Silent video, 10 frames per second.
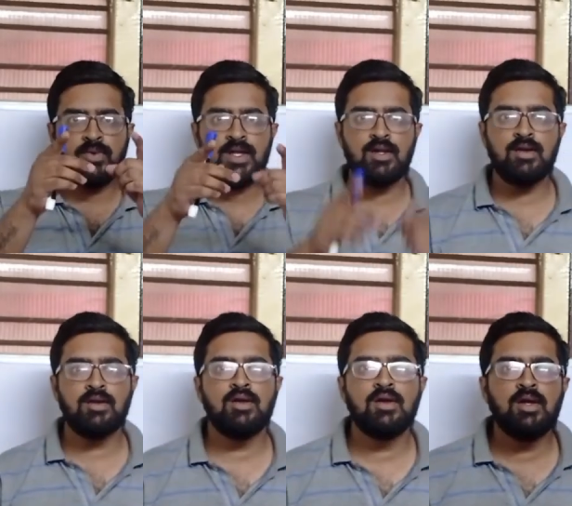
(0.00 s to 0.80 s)
well
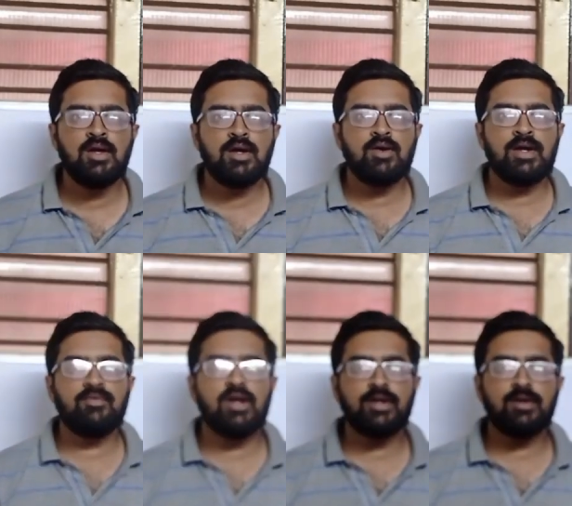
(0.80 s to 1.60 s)

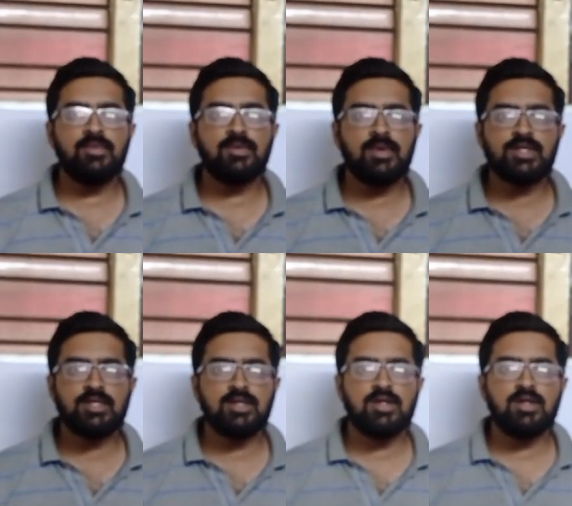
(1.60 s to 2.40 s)
and welcome to my
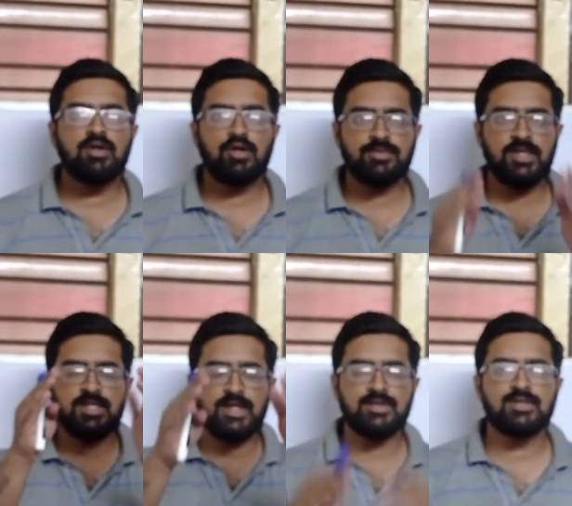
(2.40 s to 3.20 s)
channel Cosmic
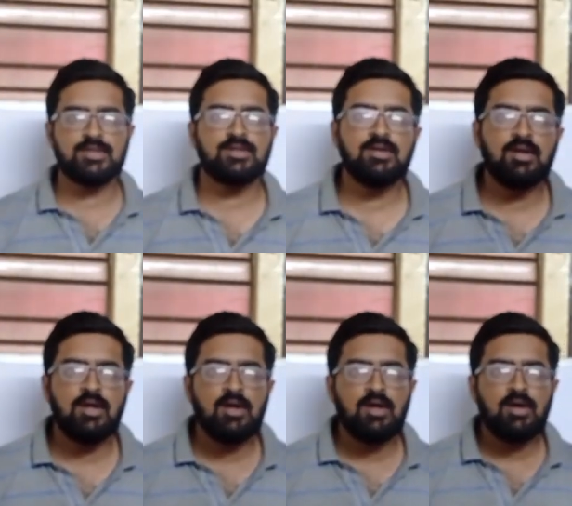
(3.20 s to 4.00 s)
Science.
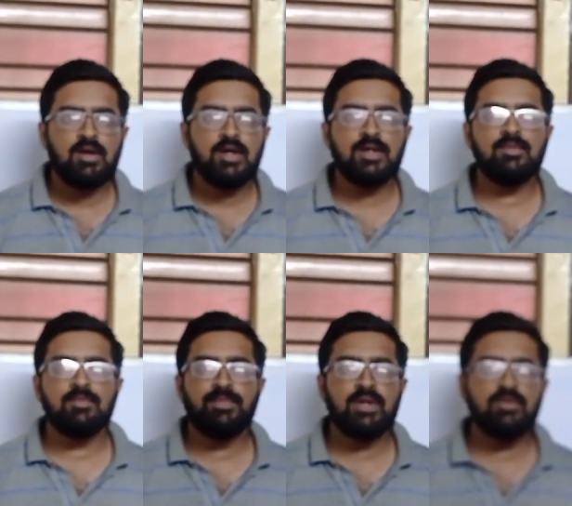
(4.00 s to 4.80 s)
In
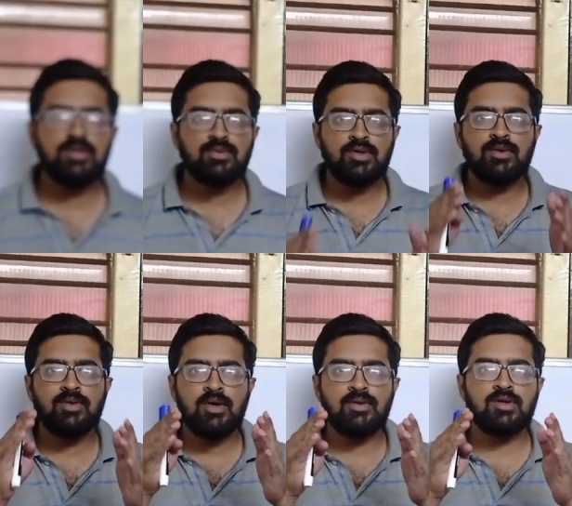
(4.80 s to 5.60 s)
previous video, we
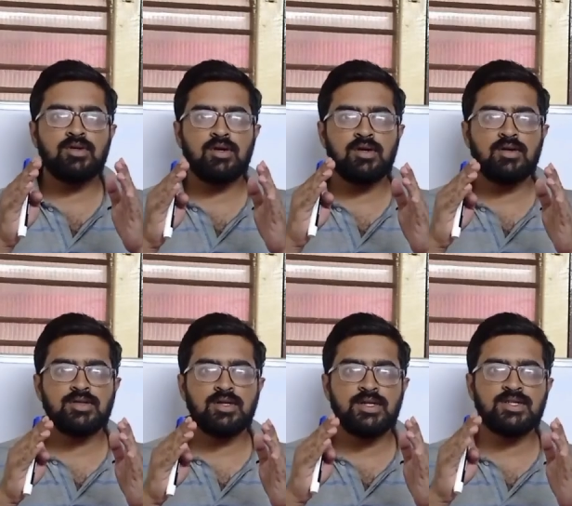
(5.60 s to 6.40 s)

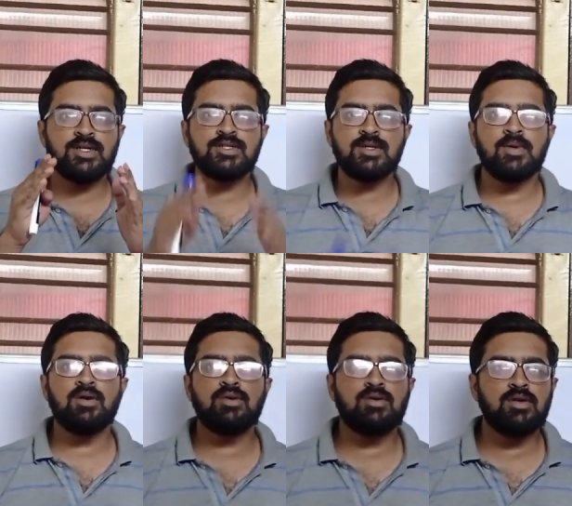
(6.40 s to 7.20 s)
have discussed
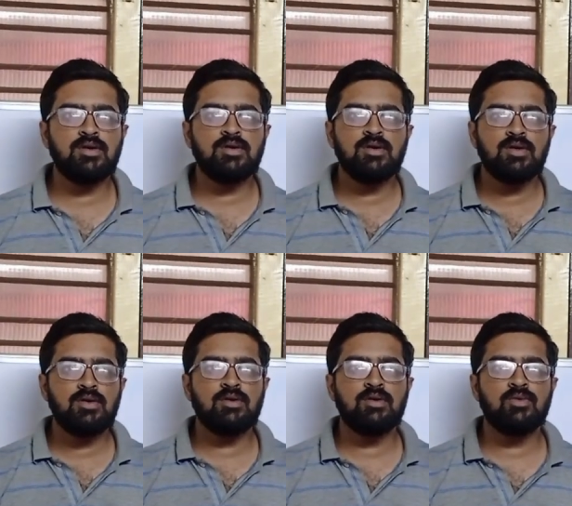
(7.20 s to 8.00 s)
about
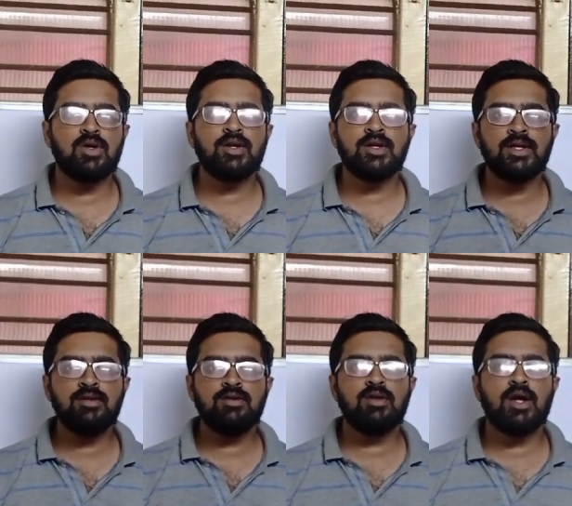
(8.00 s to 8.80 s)
work
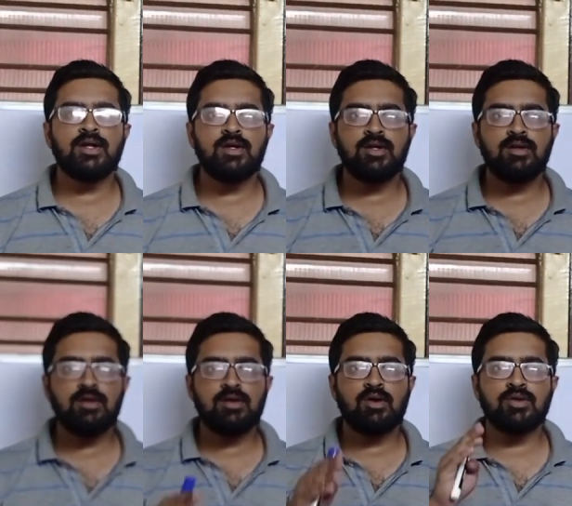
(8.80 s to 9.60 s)
done under
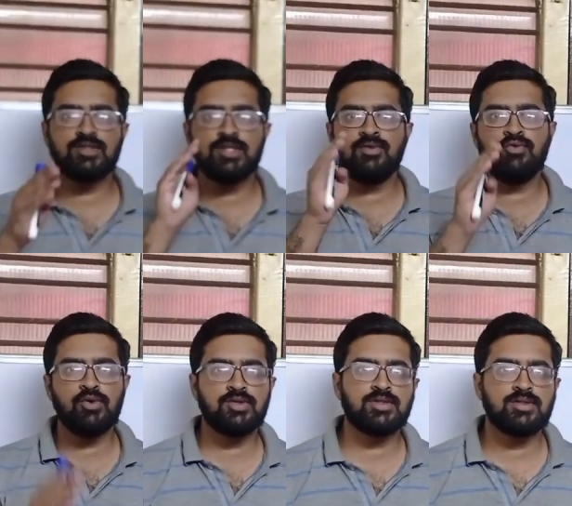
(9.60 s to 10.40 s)
constant
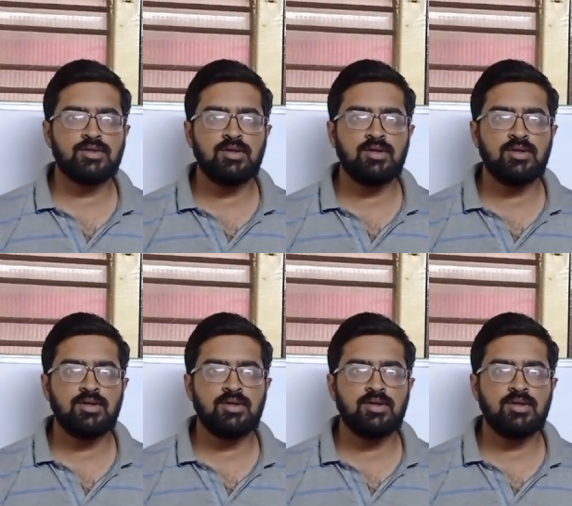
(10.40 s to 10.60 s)
force.